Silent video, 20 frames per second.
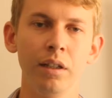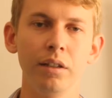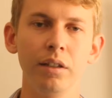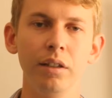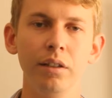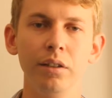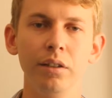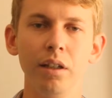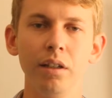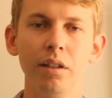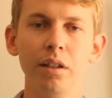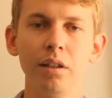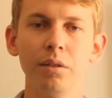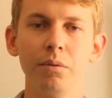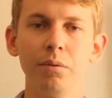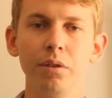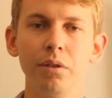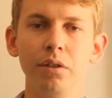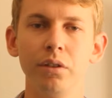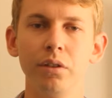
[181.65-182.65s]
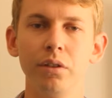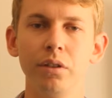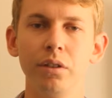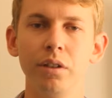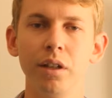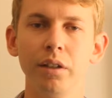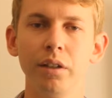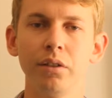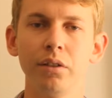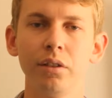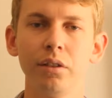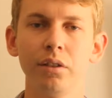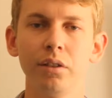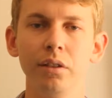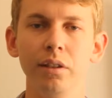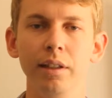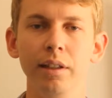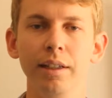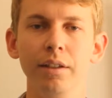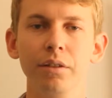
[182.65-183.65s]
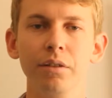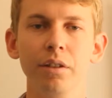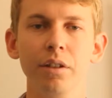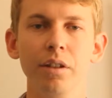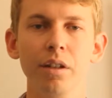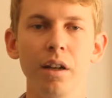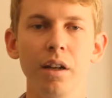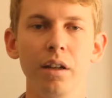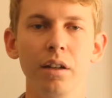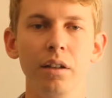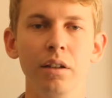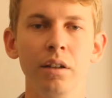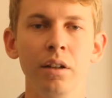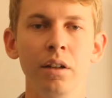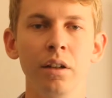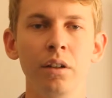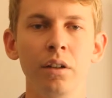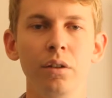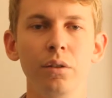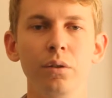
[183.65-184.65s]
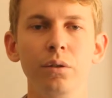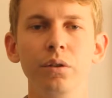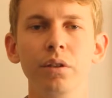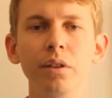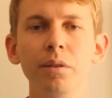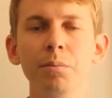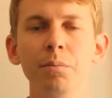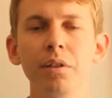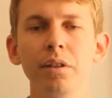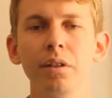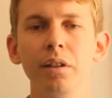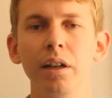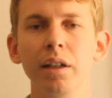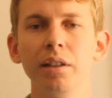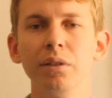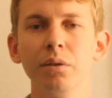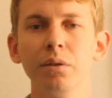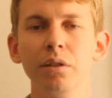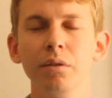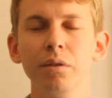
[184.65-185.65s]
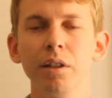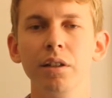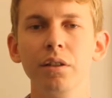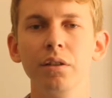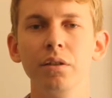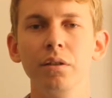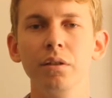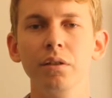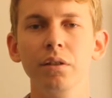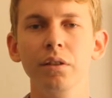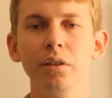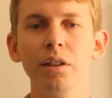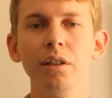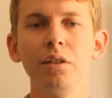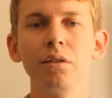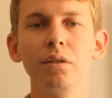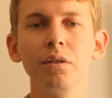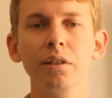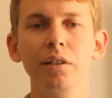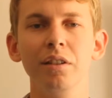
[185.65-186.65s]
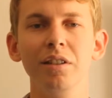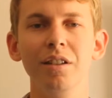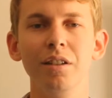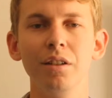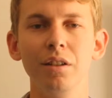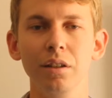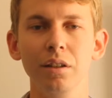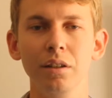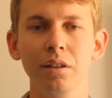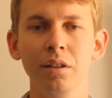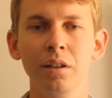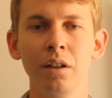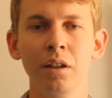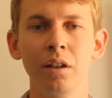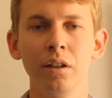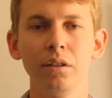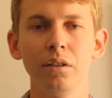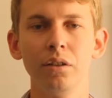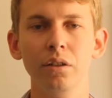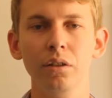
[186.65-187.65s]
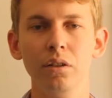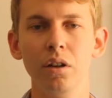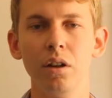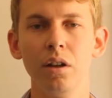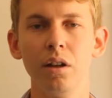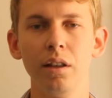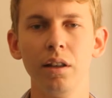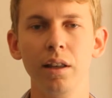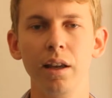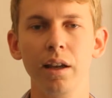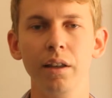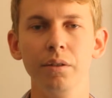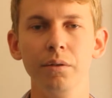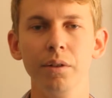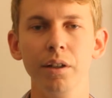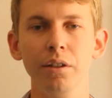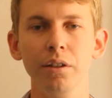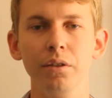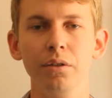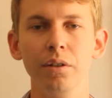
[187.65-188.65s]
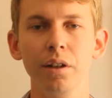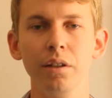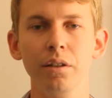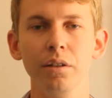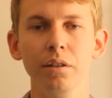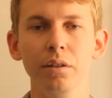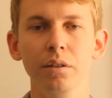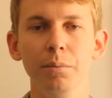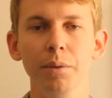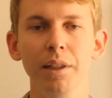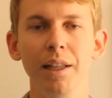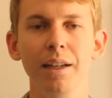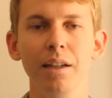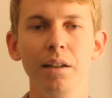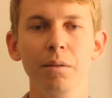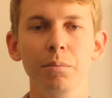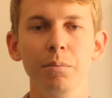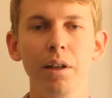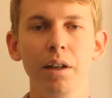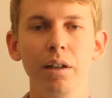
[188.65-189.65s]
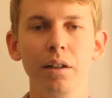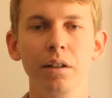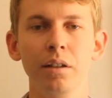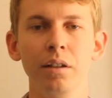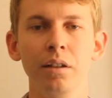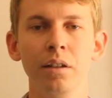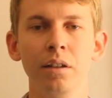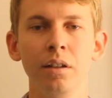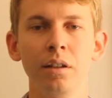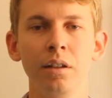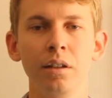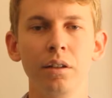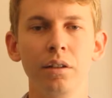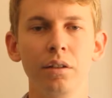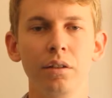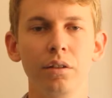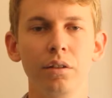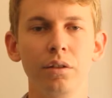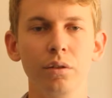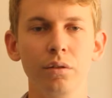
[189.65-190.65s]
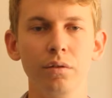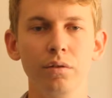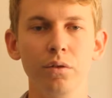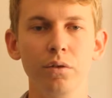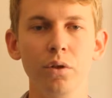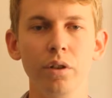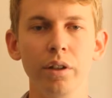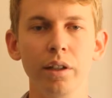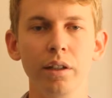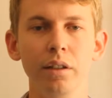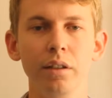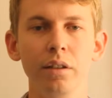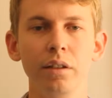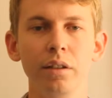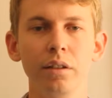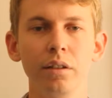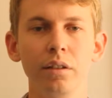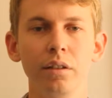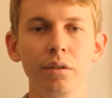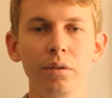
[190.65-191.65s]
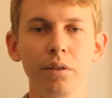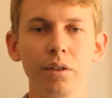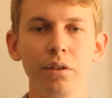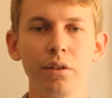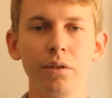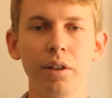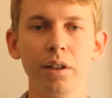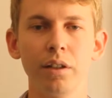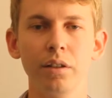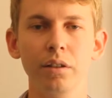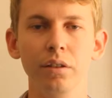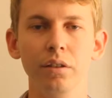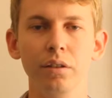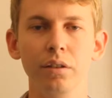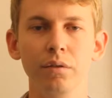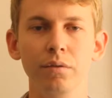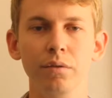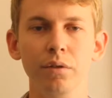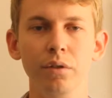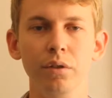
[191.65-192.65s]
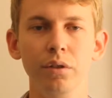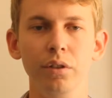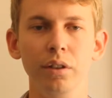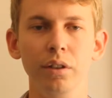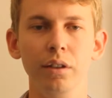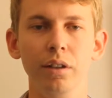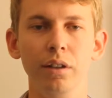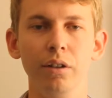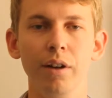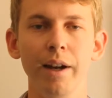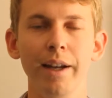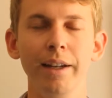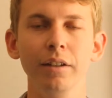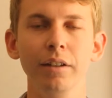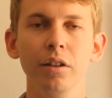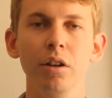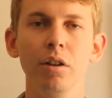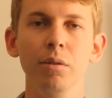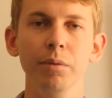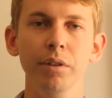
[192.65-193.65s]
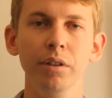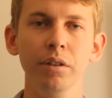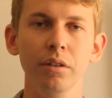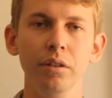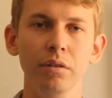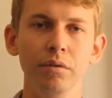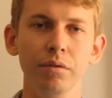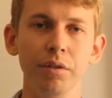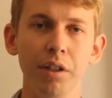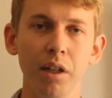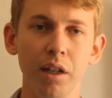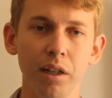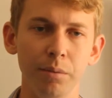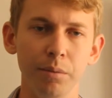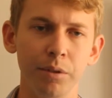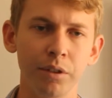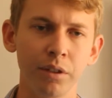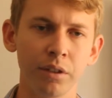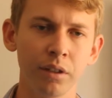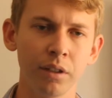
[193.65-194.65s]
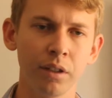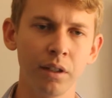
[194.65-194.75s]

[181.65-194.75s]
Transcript: Dissenting was Justice Lingren J, who sympathised with the Registrar's initial decision to not allow the registration of the Millennium Bug to avoid the restrictions of using the greater common of shapes.